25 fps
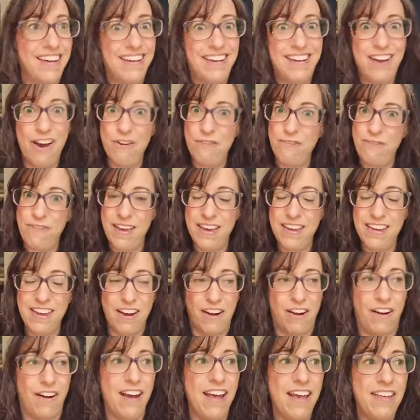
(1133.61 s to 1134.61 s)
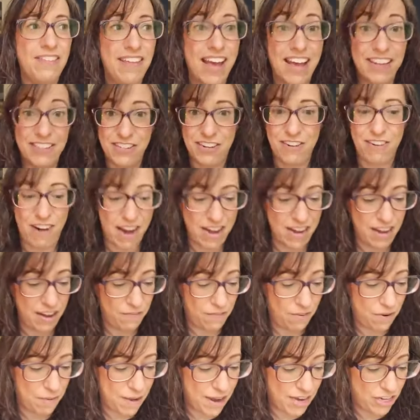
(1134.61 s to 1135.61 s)
Go figure. That's great
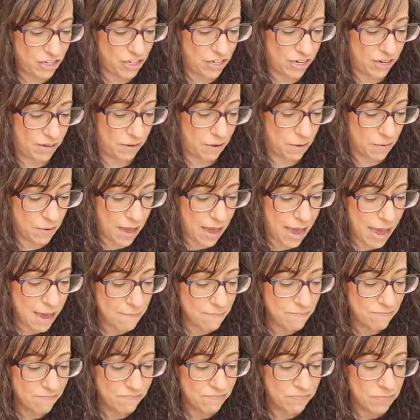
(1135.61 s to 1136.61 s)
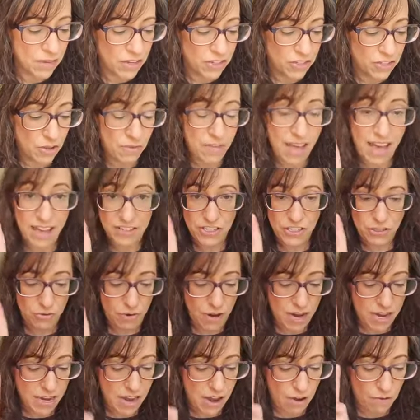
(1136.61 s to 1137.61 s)
information, okay? So that's
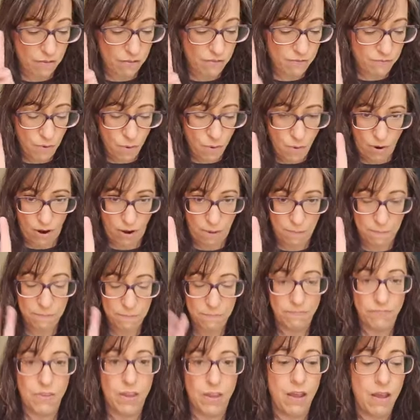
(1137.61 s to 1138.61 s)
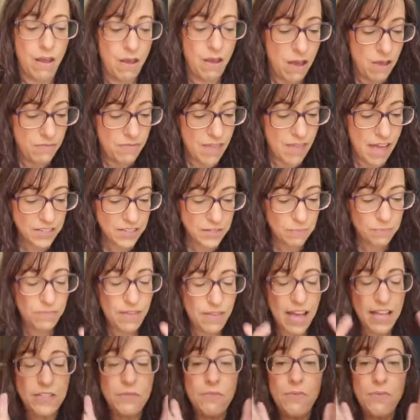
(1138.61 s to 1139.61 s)
three. Now four. That's,
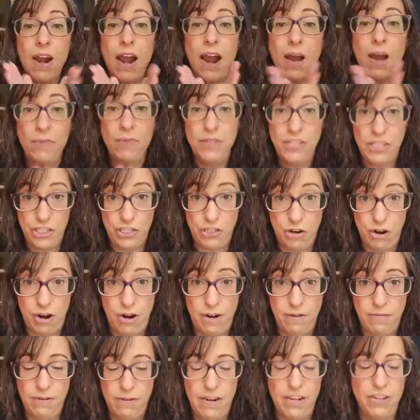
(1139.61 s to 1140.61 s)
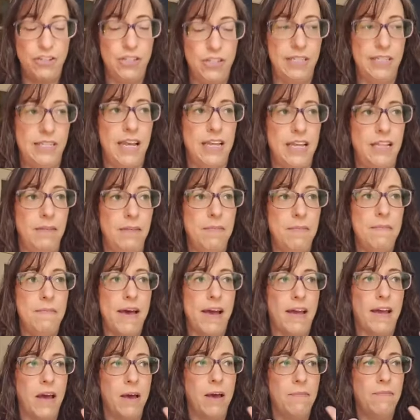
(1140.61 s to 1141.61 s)
that's where I would start, I should say. Let me
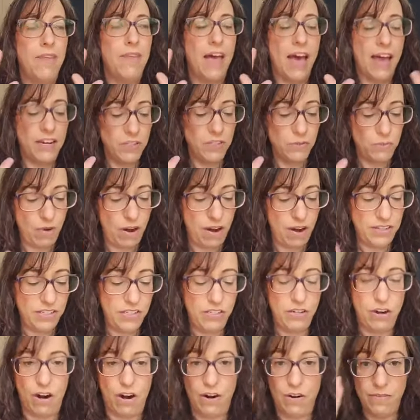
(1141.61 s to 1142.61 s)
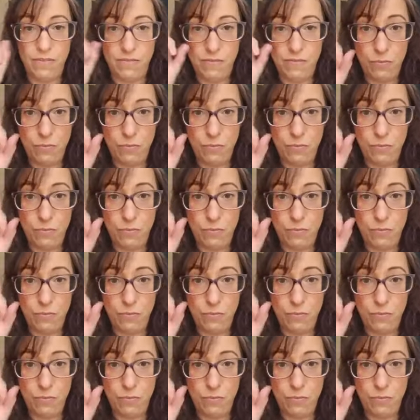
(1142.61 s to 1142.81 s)
back up. That is where I'd start.